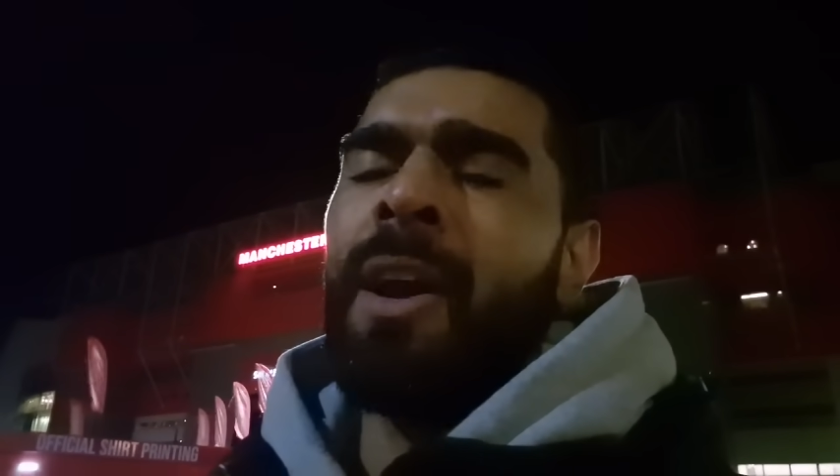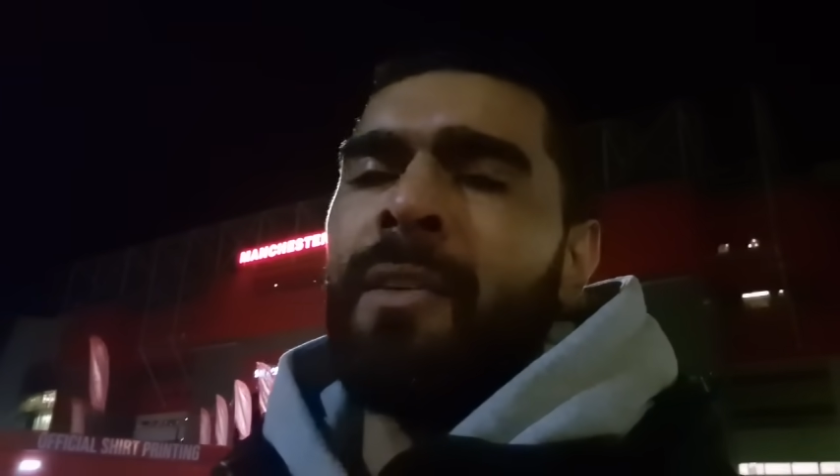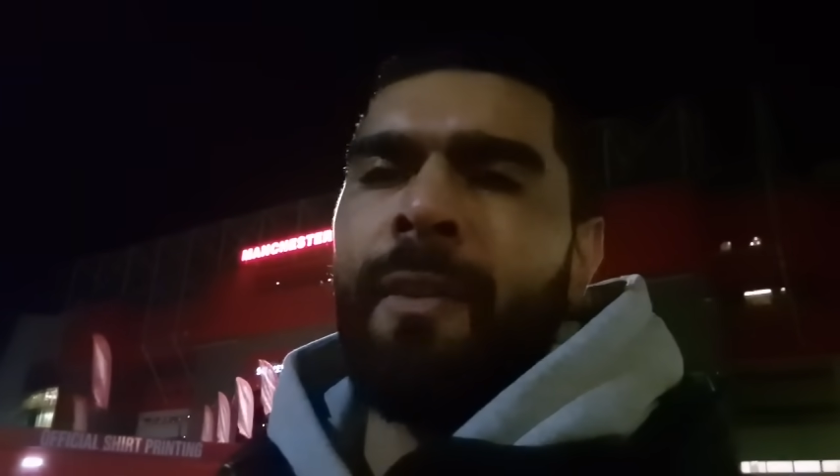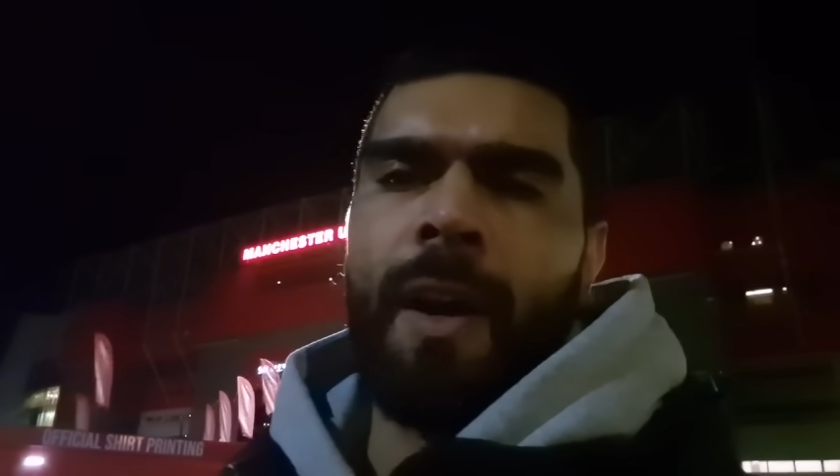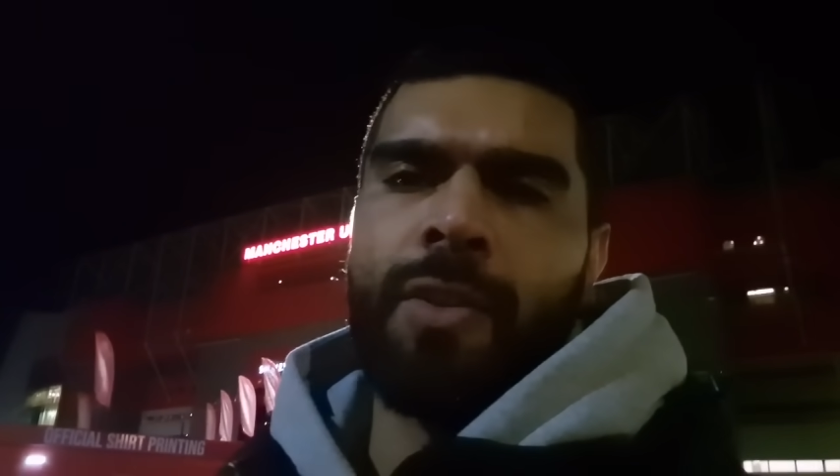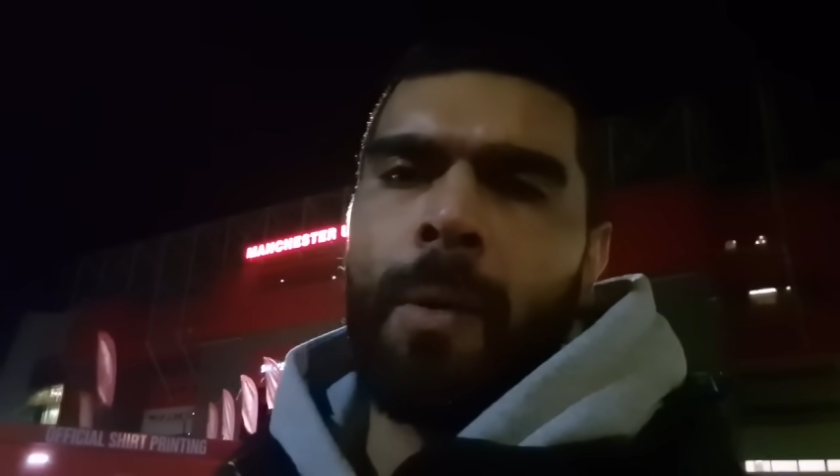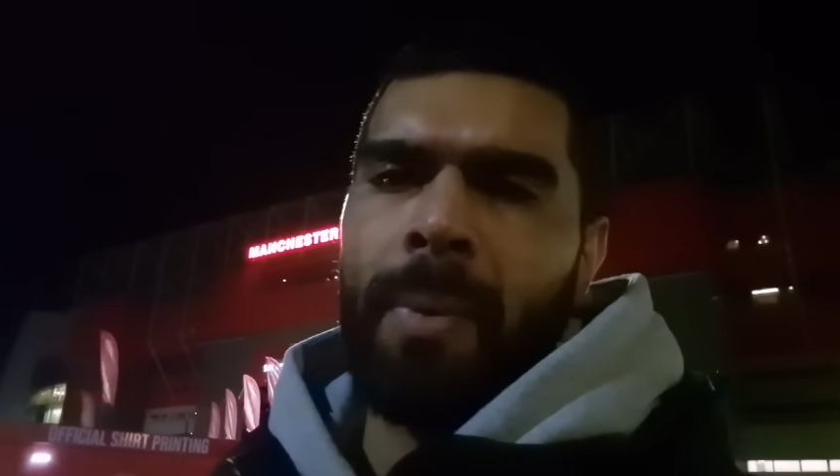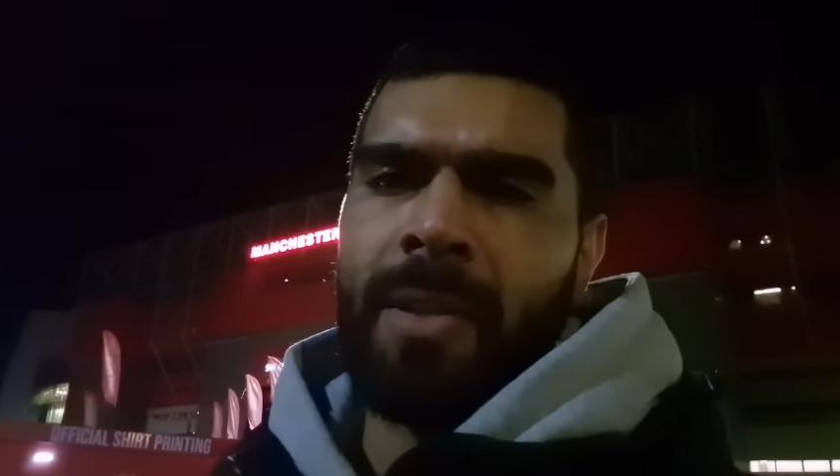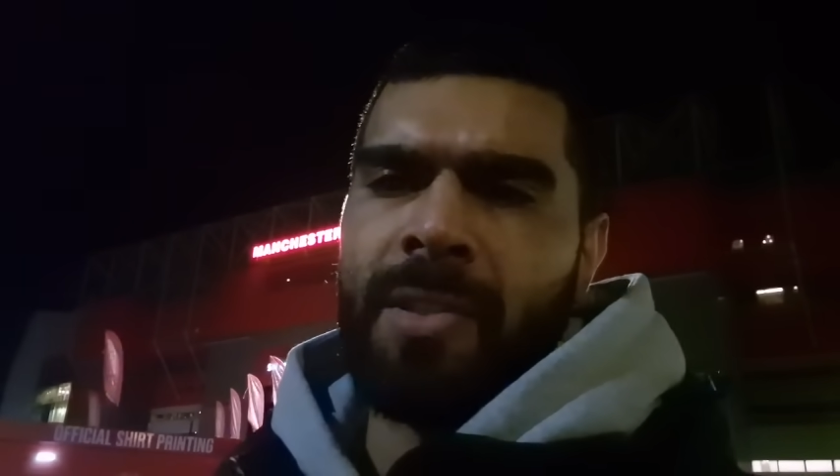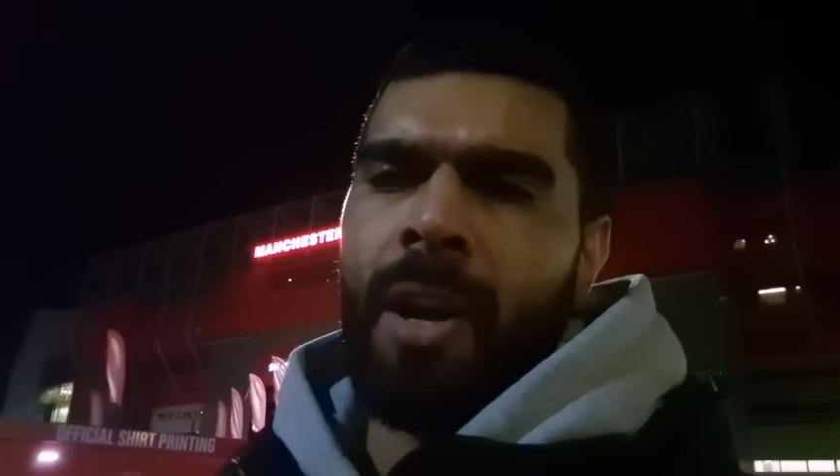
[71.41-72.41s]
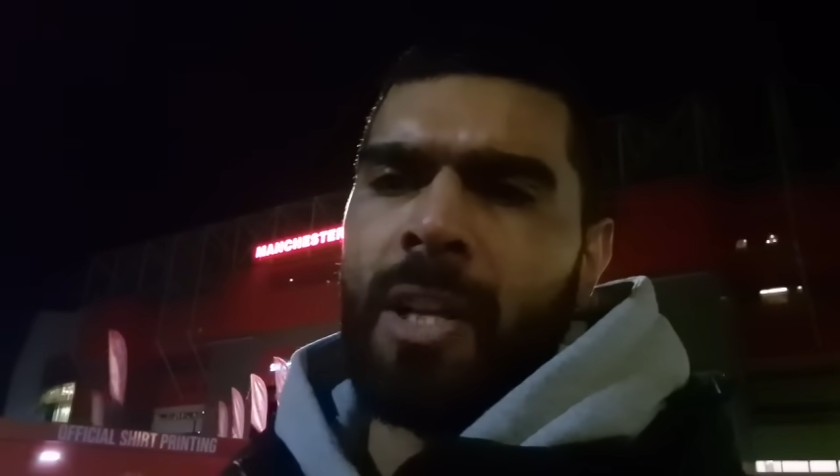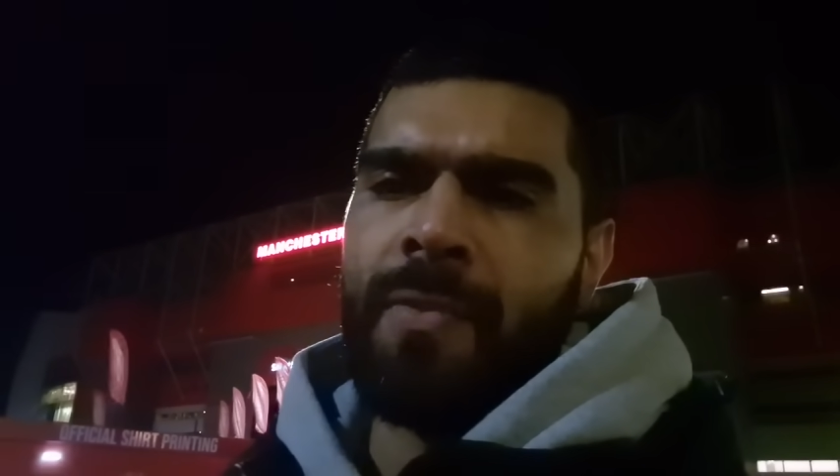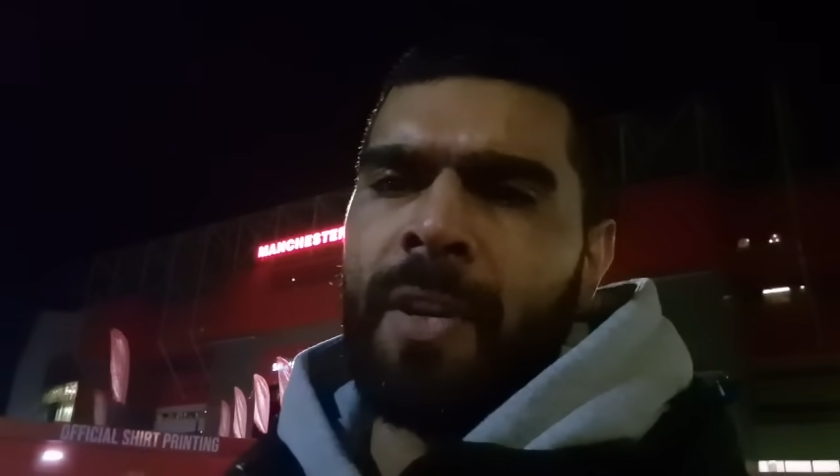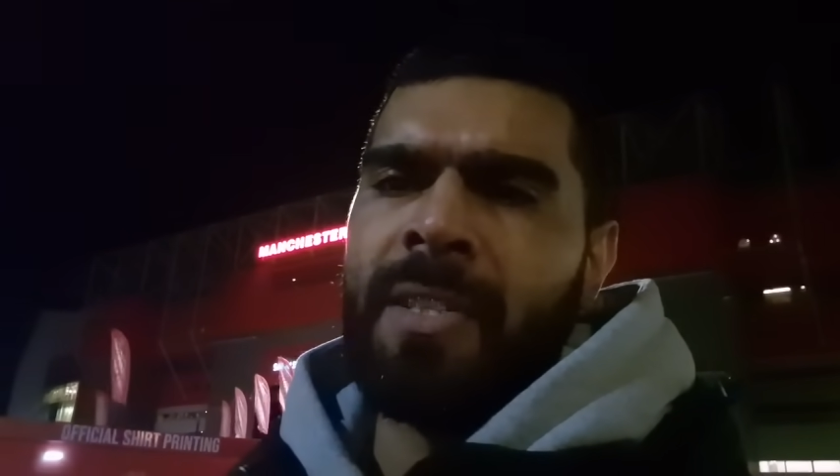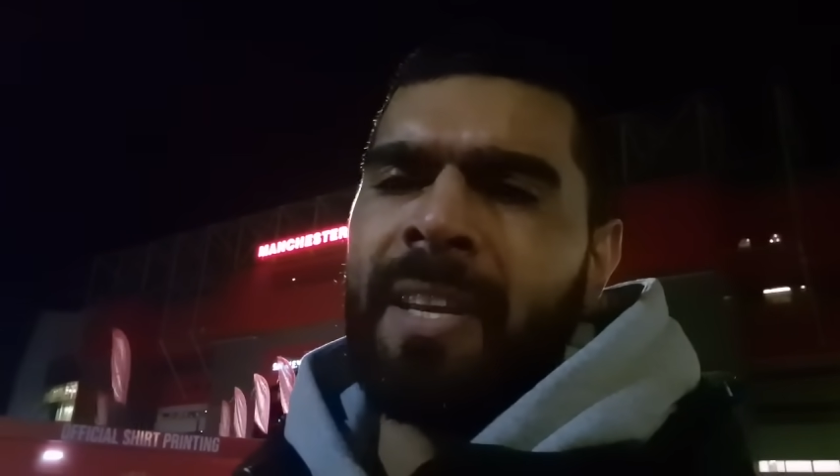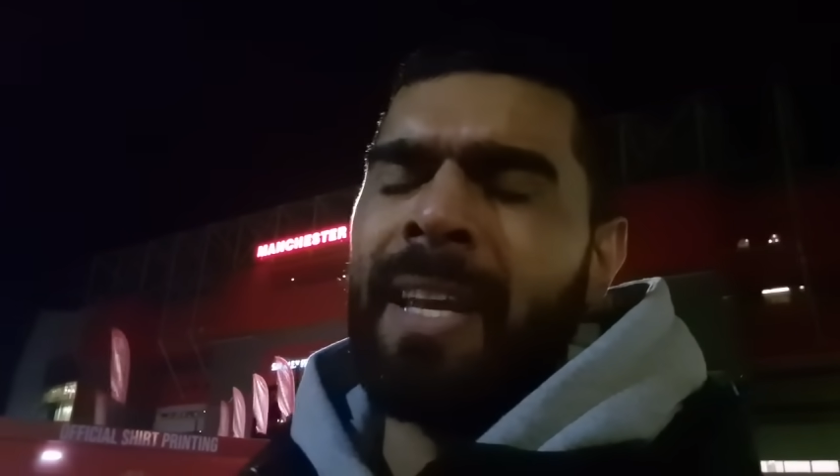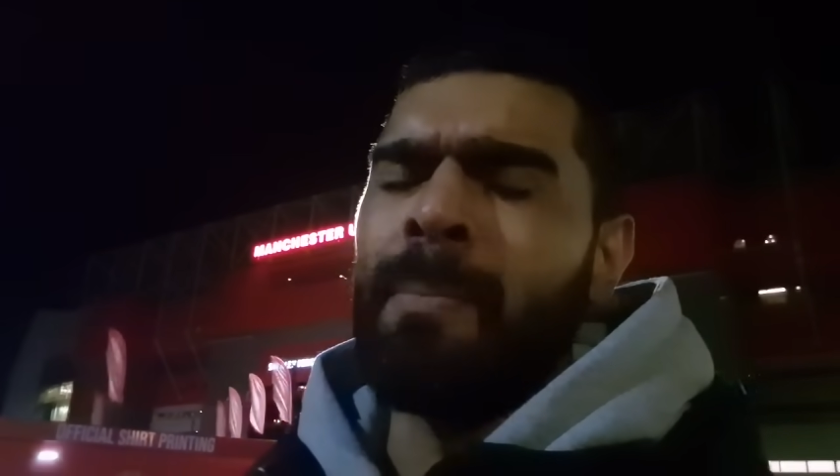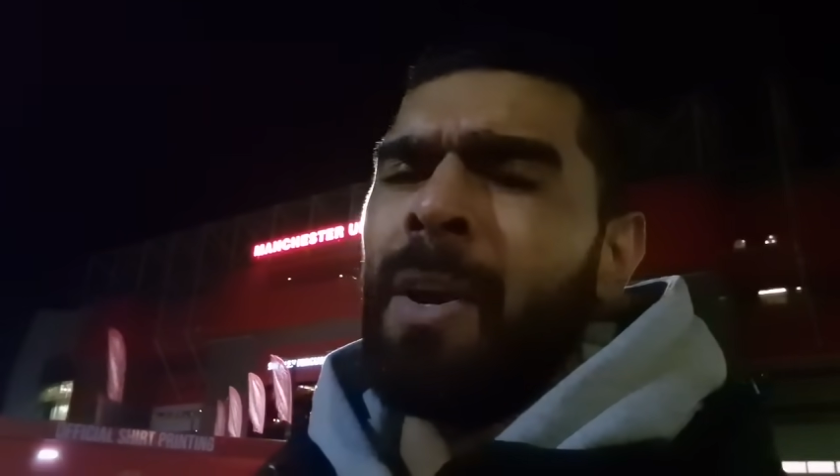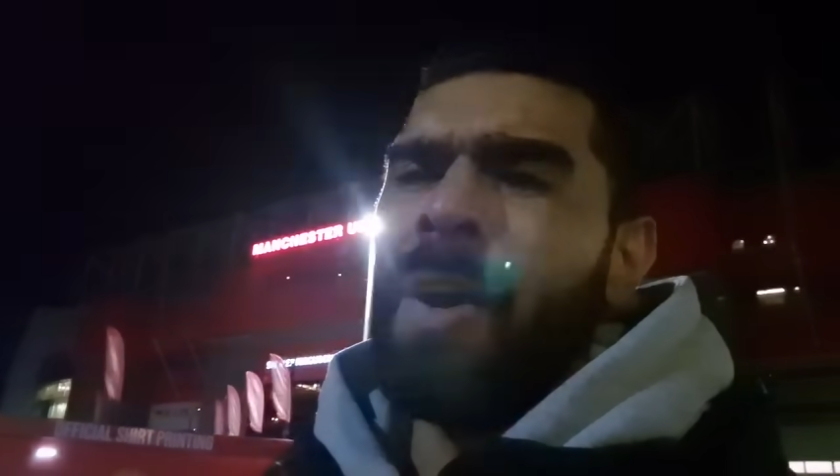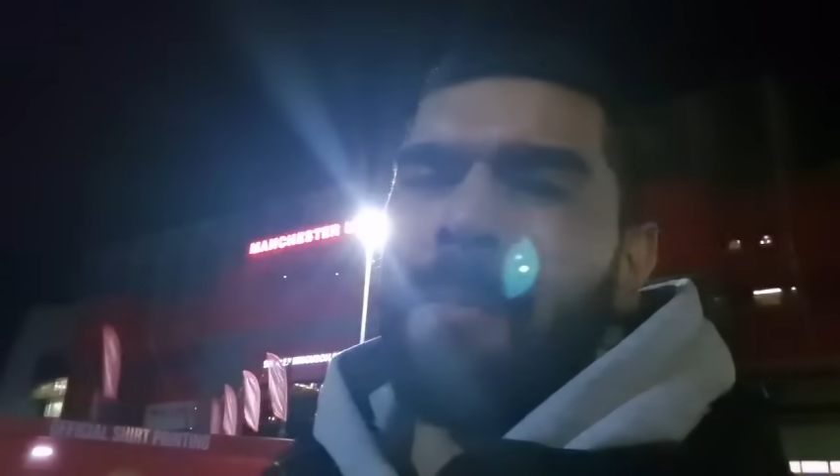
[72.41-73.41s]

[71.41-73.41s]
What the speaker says: first couple of starts for the team.